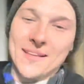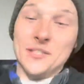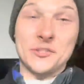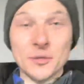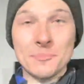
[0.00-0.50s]

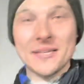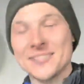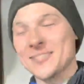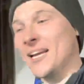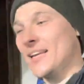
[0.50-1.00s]
It should be
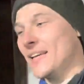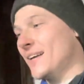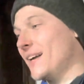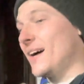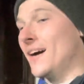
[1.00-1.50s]

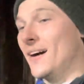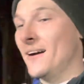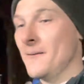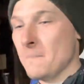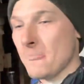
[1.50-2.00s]
exciting.
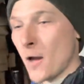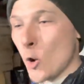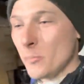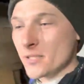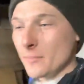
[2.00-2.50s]
I
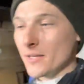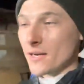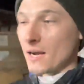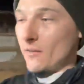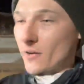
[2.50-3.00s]
hope it's going to be a
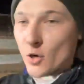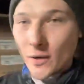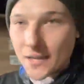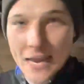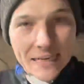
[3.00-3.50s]
kind of a
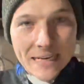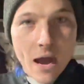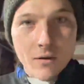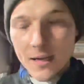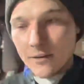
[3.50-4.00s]
quick in and
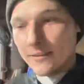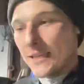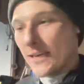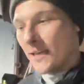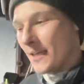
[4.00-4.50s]
out kind of a
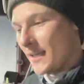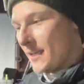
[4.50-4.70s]
thing.